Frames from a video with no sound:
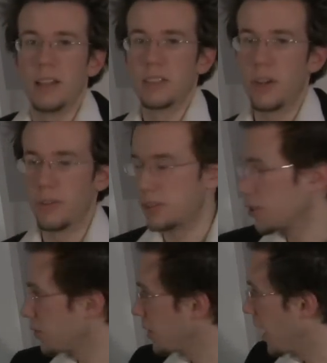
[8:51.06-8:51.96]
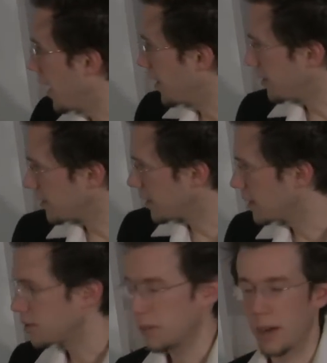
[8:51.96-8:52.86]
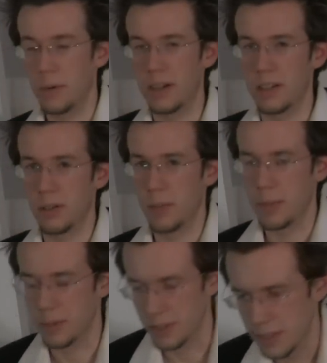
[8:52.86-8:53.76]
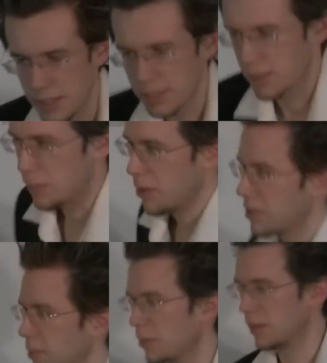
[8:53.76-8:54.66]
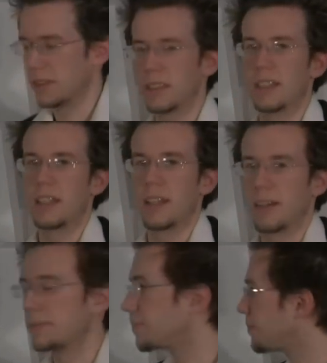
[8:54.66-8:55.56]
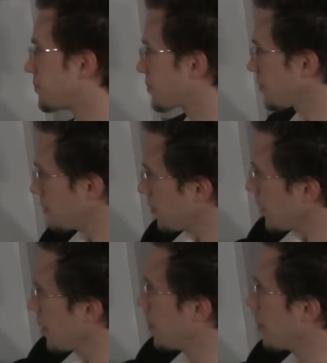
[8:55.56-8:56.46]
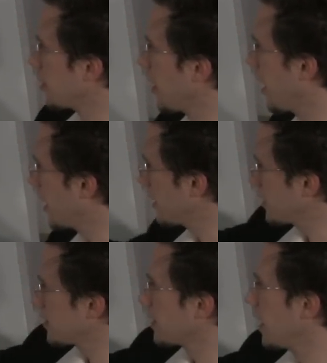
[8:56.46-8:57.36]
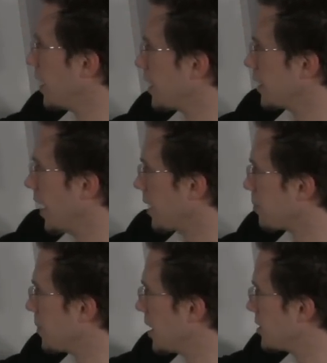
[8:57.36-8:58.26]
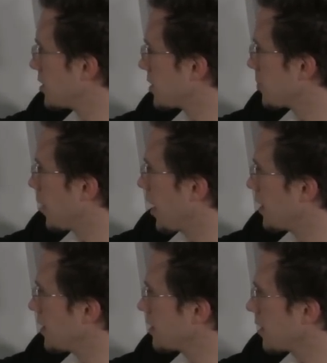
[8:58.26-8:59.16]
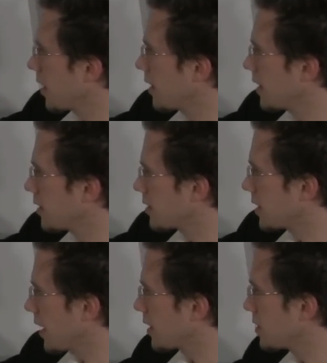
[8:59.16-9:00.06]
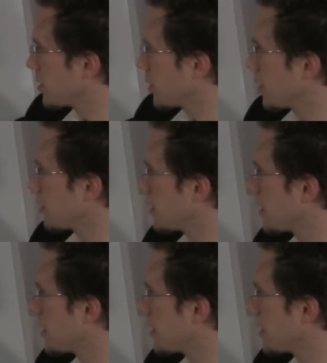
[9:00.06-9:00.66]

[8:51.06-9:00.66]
So just for now, this is what I want you to remember. This is the most important thing here. Memorize that majors and minors are either seconds, thirds,